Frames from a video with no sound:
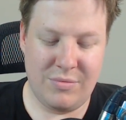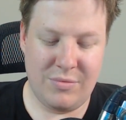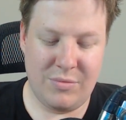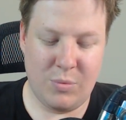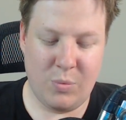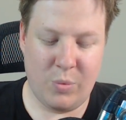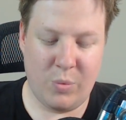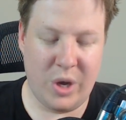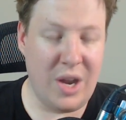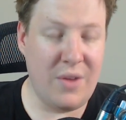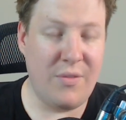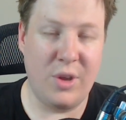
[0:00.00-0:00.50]

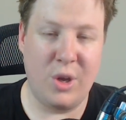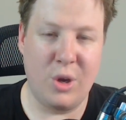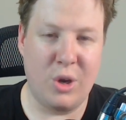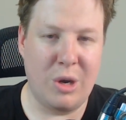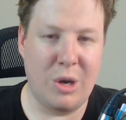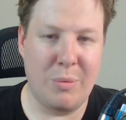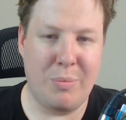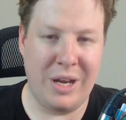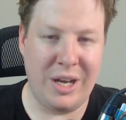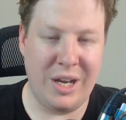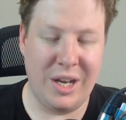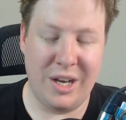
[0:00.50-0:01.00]
whatever your
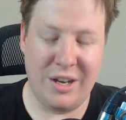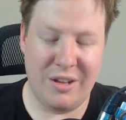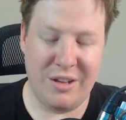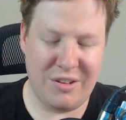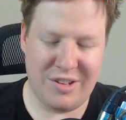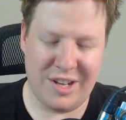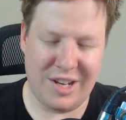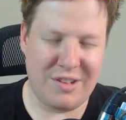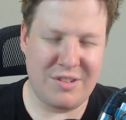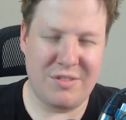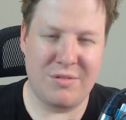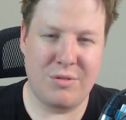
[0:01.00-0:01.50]
opinion is,
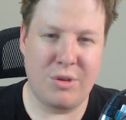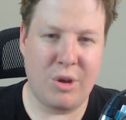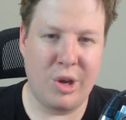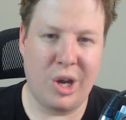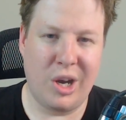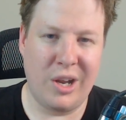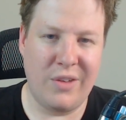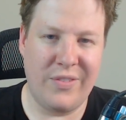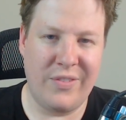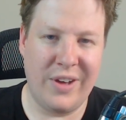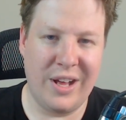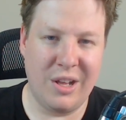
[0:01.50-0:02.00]
that's
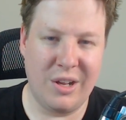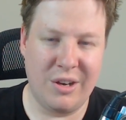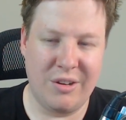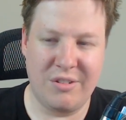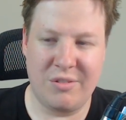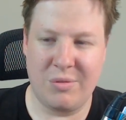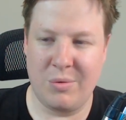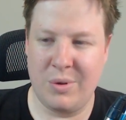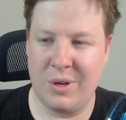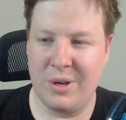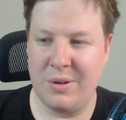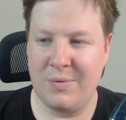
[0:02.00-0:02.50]
totally valid as
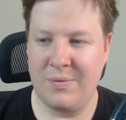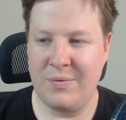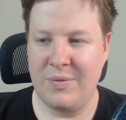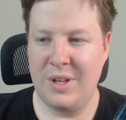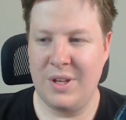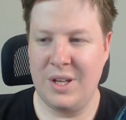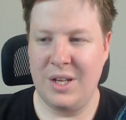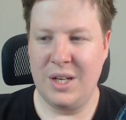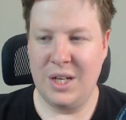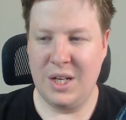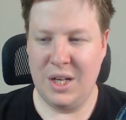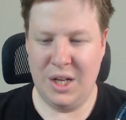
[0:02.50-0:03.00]
well.
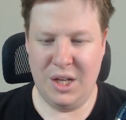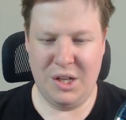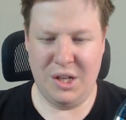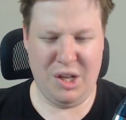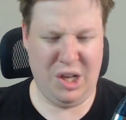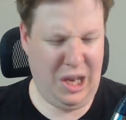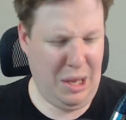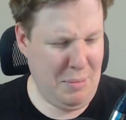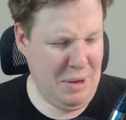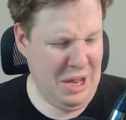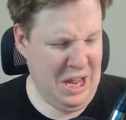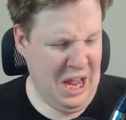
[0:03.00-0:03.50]
So
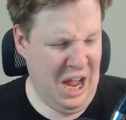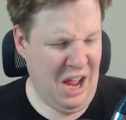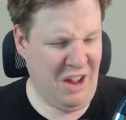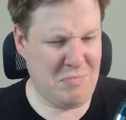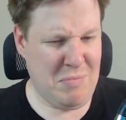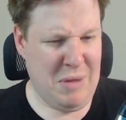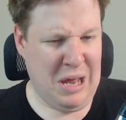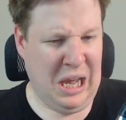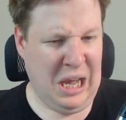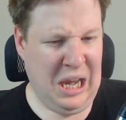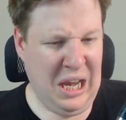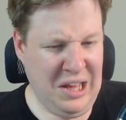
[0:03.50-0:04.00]
let me have
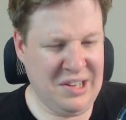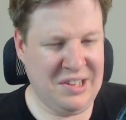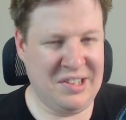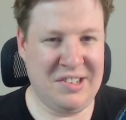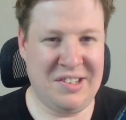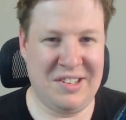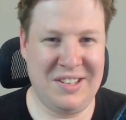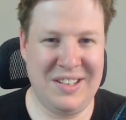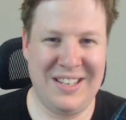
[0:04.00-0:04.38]
my list.